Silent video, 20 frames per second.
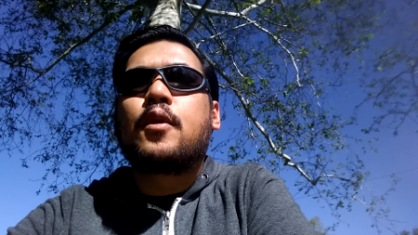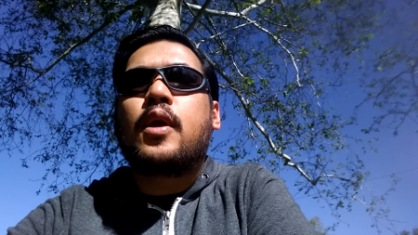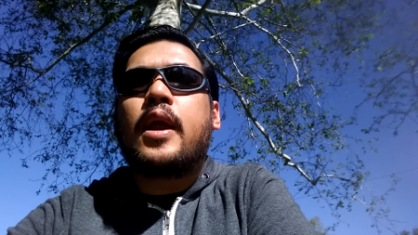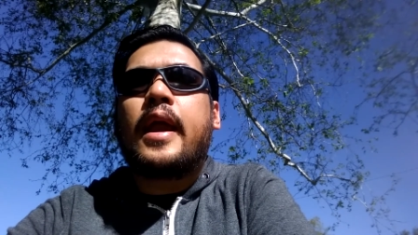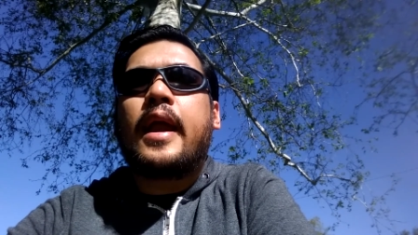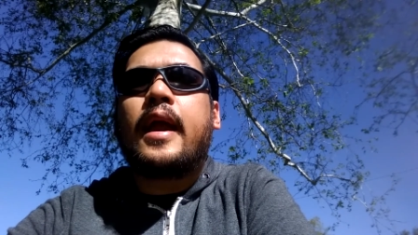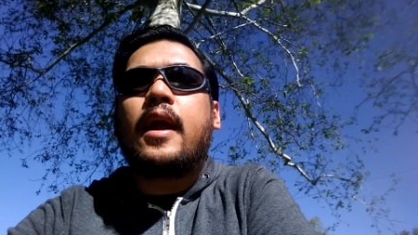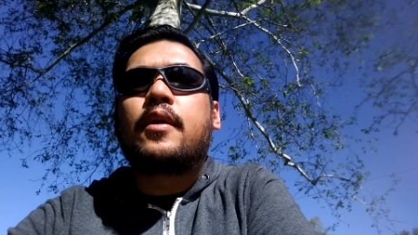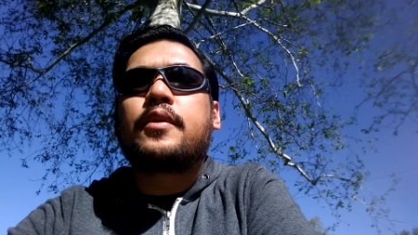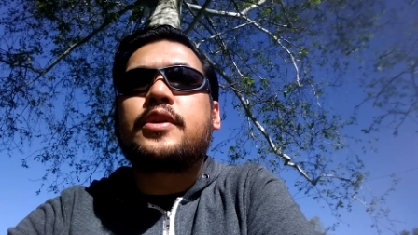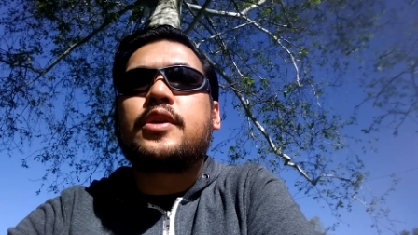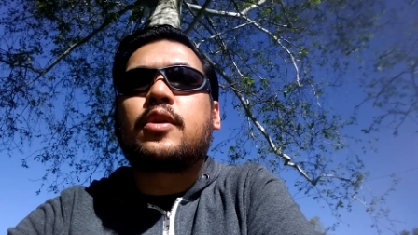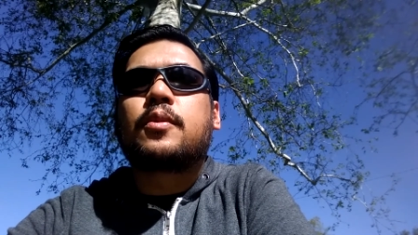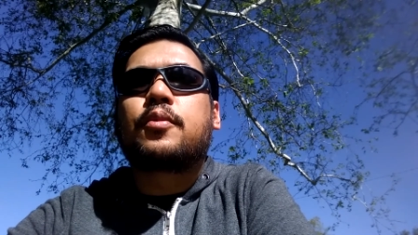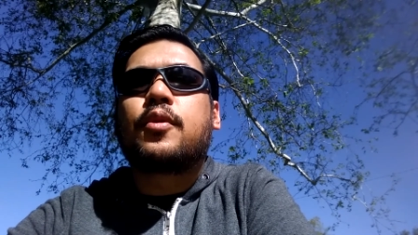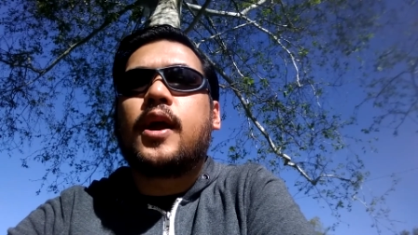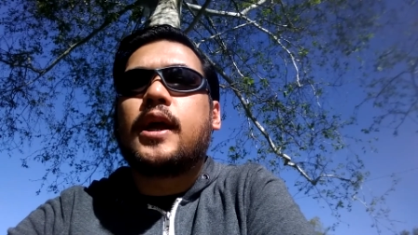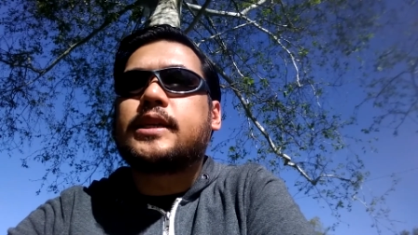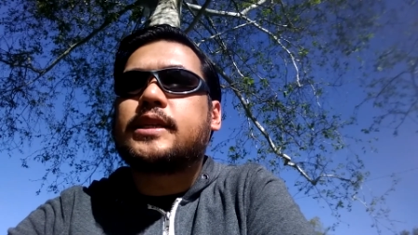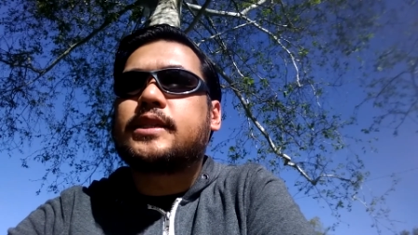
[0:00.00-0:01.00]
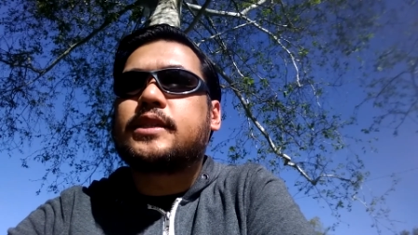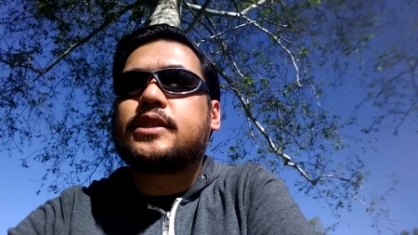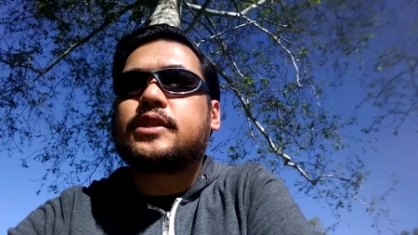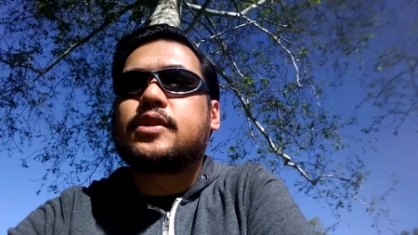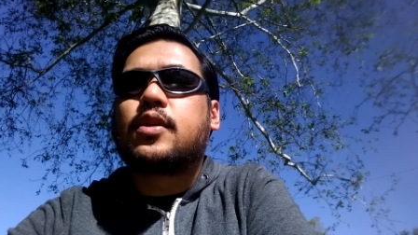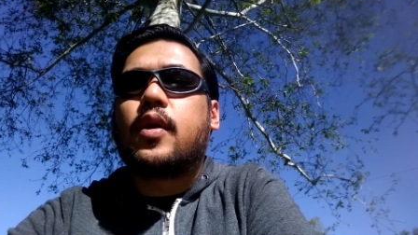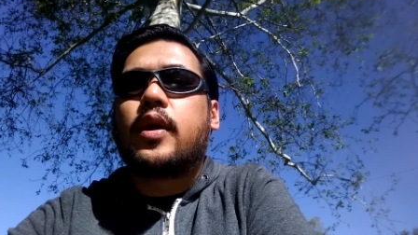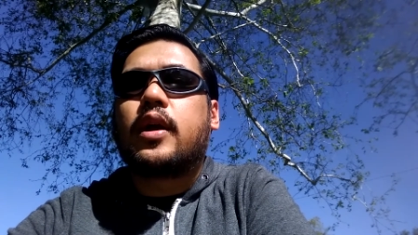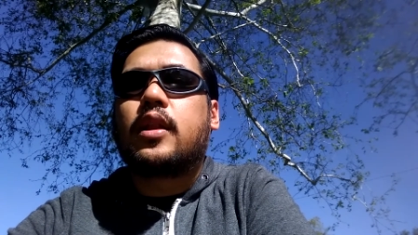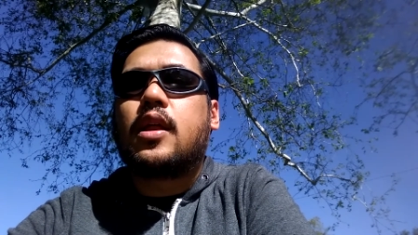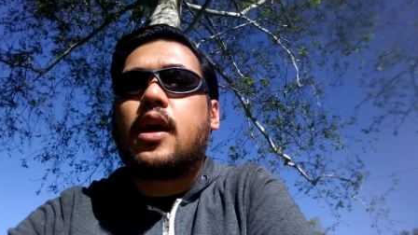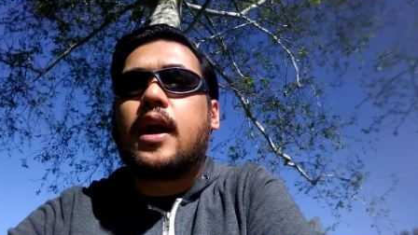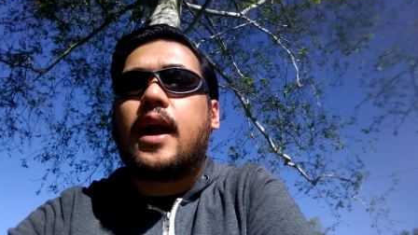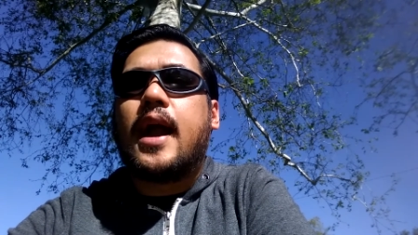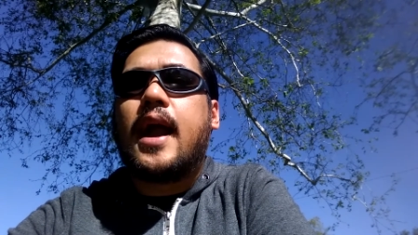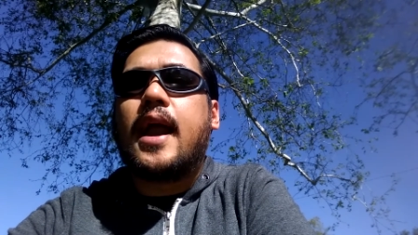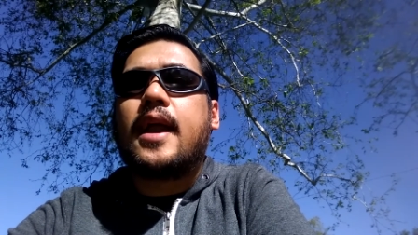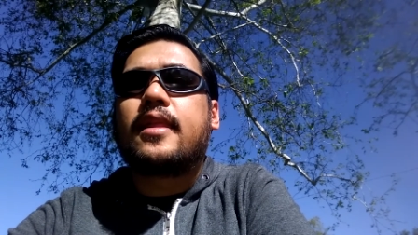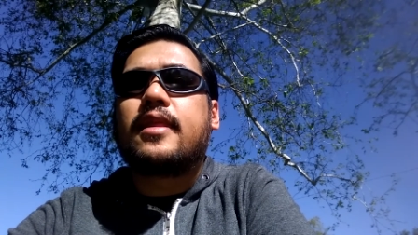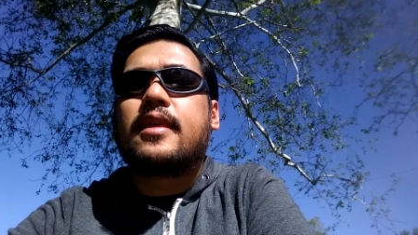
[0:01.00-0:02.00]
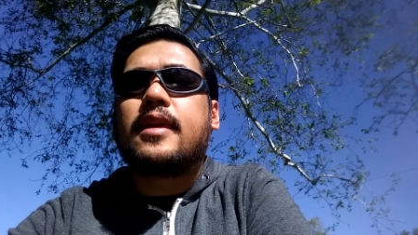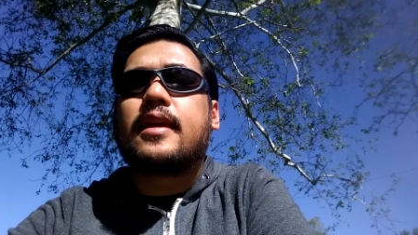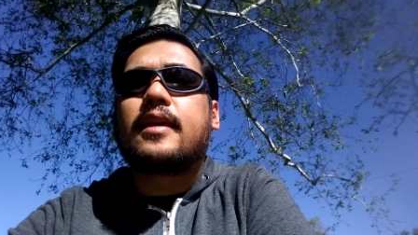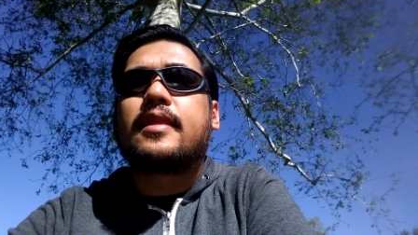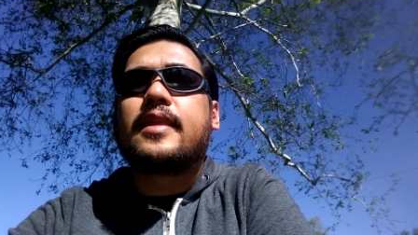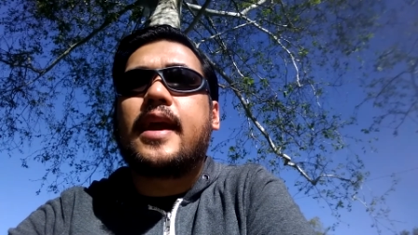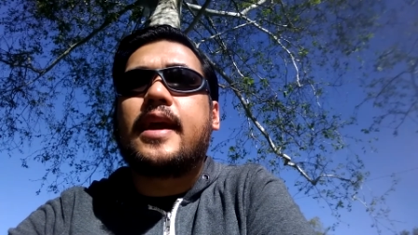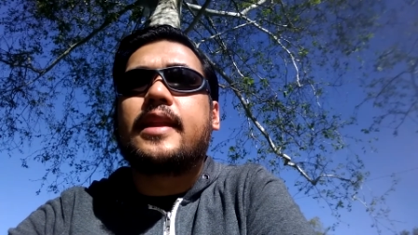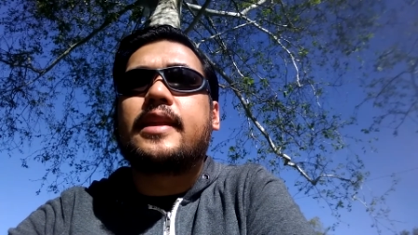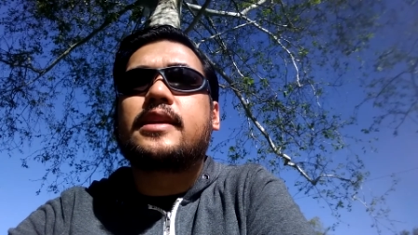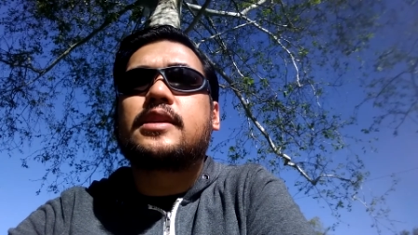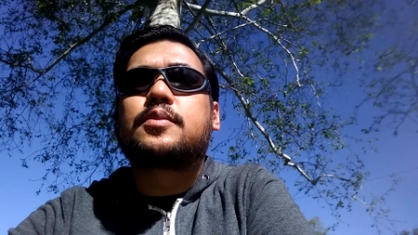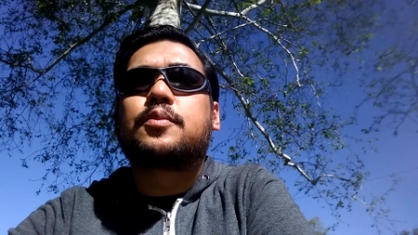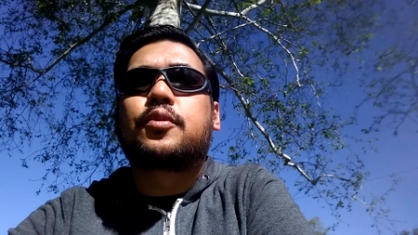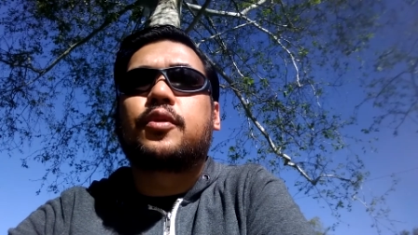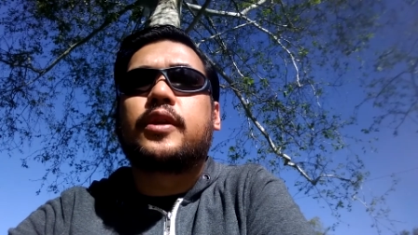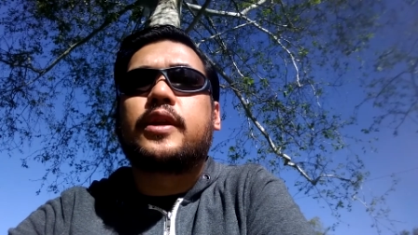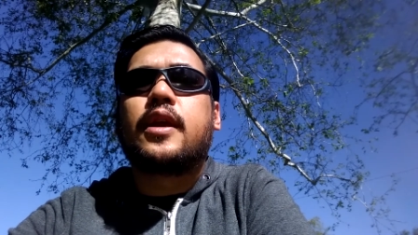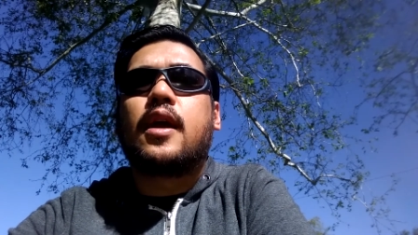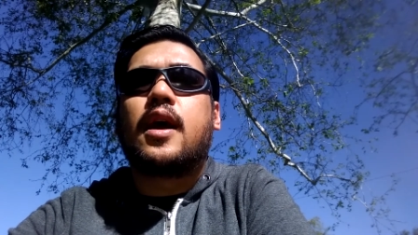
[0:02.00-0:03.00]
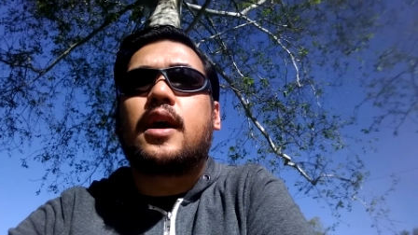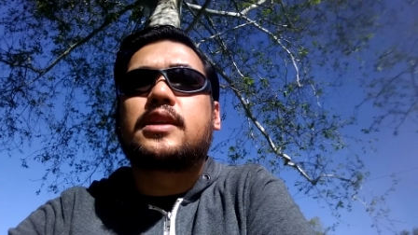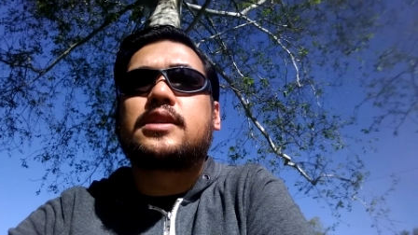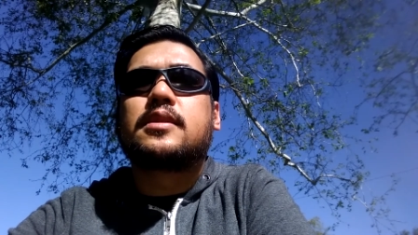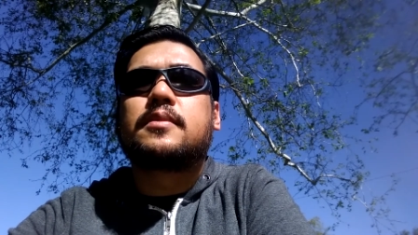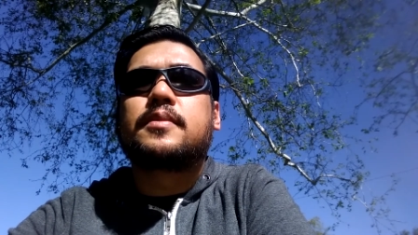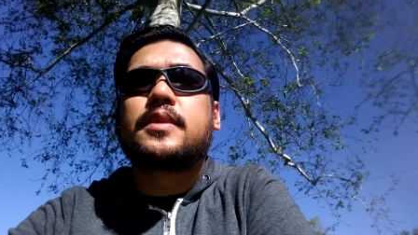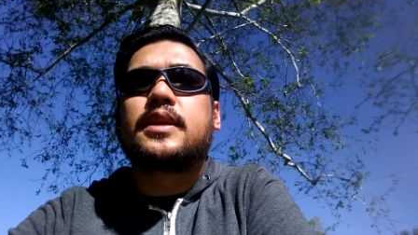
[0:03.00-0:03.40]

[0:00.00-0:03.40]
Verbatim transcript: how your process is going along. I think that is pretty awesome.